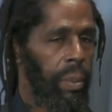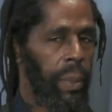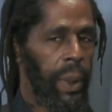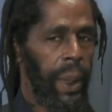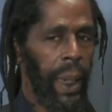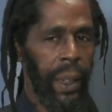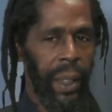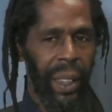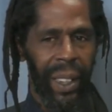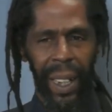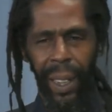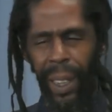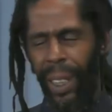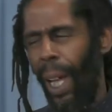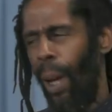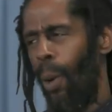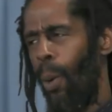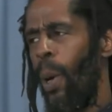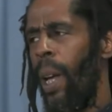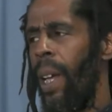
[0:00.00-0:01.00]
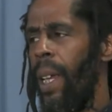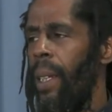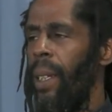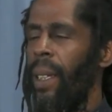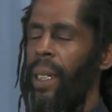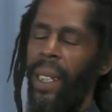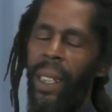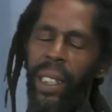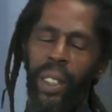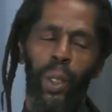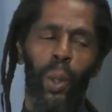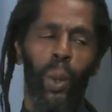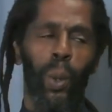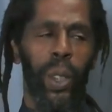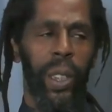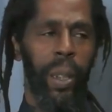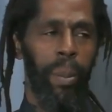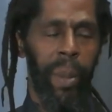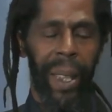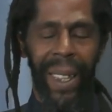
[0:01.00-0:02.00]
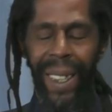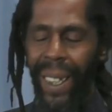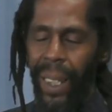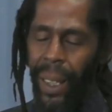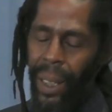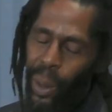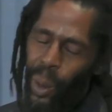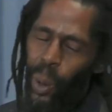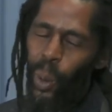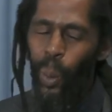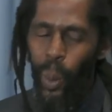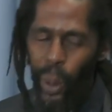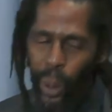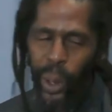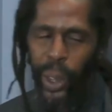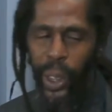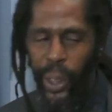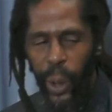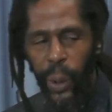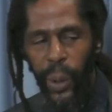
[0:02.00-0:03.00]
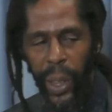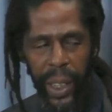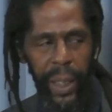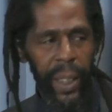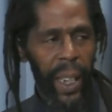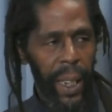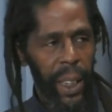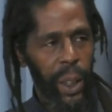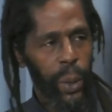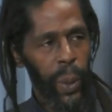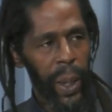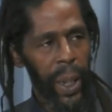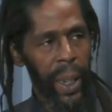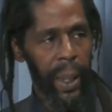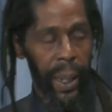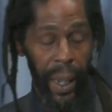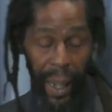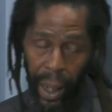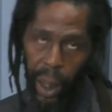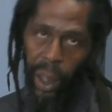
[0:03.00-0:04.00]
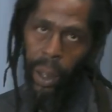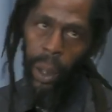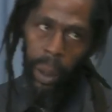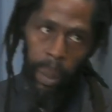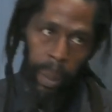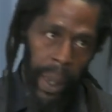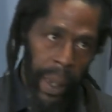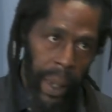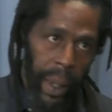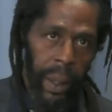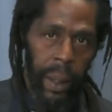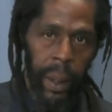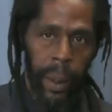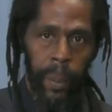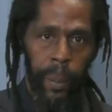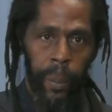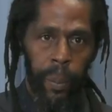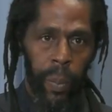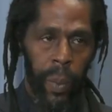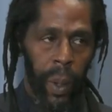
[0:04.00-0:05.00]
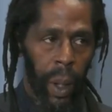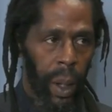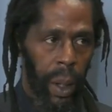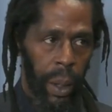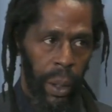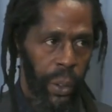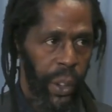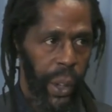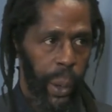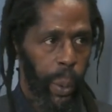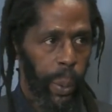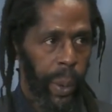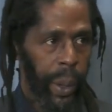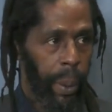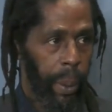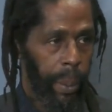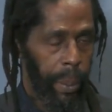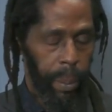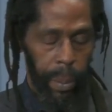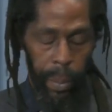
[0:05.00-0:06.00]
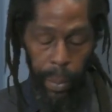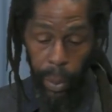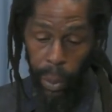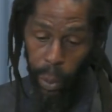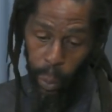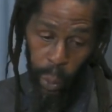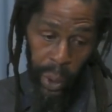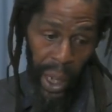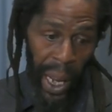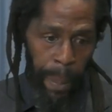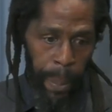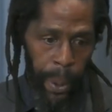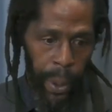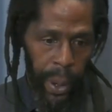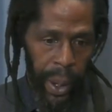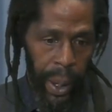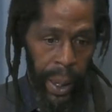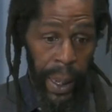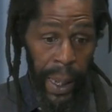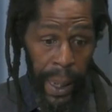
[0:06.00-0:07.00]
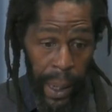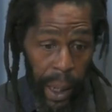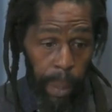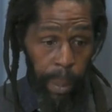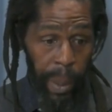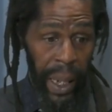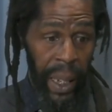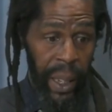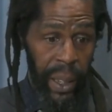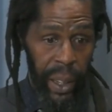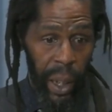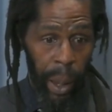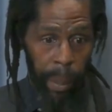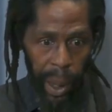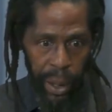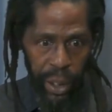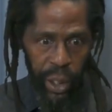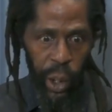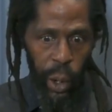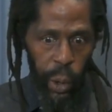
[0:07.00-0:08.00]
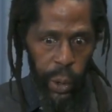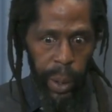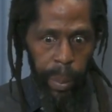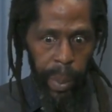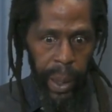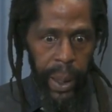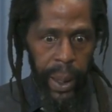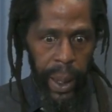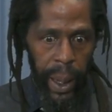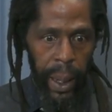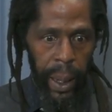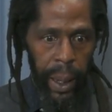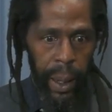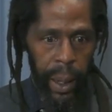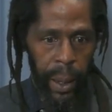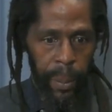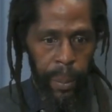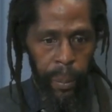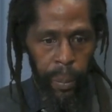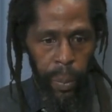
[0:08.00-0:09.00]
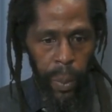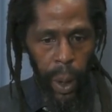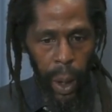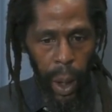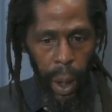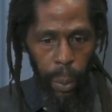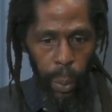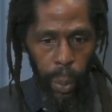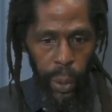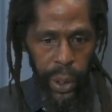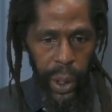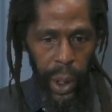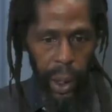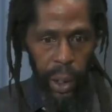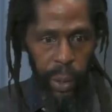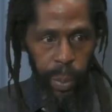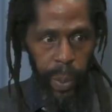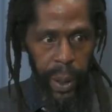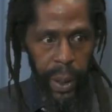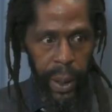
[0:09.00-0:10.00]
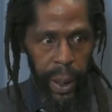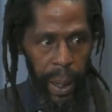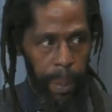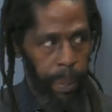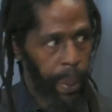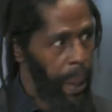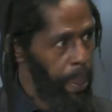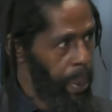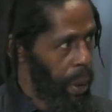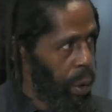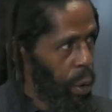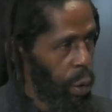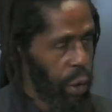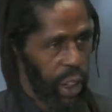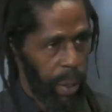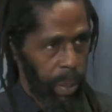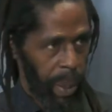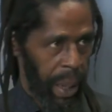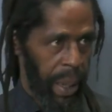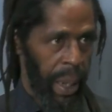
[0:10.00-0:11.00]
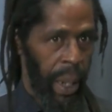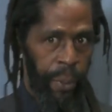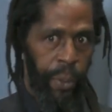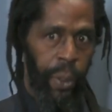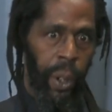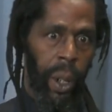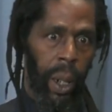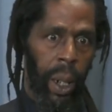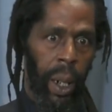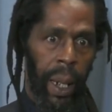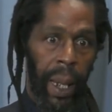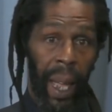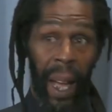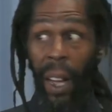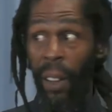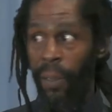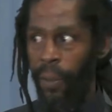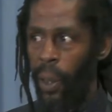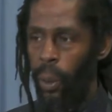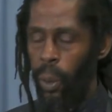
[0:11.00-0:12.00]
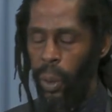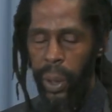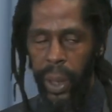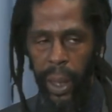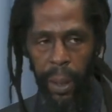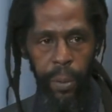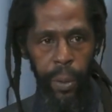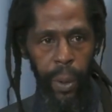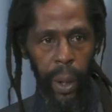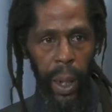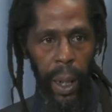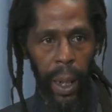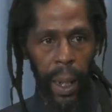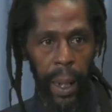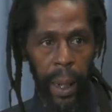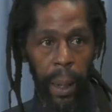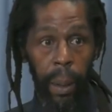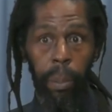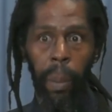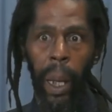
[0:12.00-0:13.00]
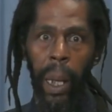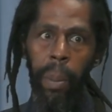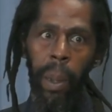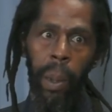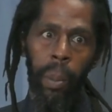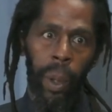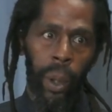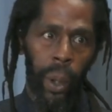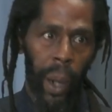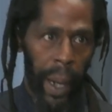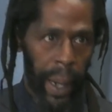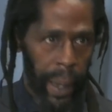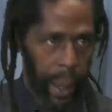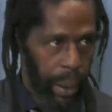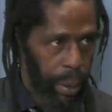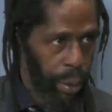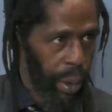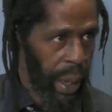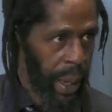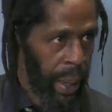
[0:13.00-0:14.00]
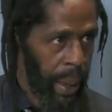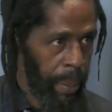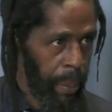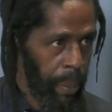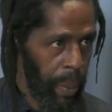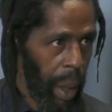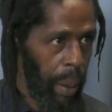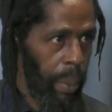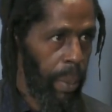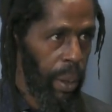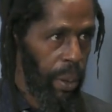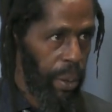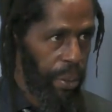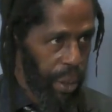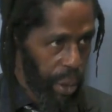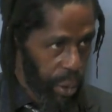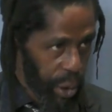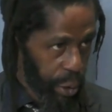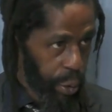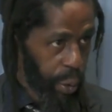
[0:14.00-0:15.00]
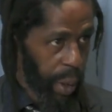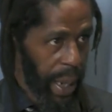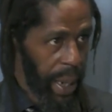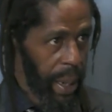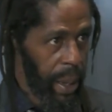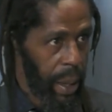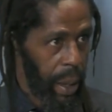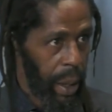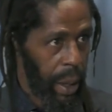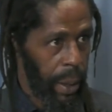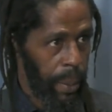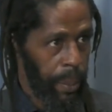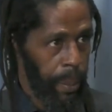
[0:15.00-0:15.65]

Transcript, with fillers: They'd, they'd go in and they'd talk to me, and oh, we're going to do this next week, and then I'd come in, and nothing would would happen. And in the meantime, I was losing my teeth. And once I lost my teeth, people looked at me differently. I felt differently, made me more angry and more frustrated.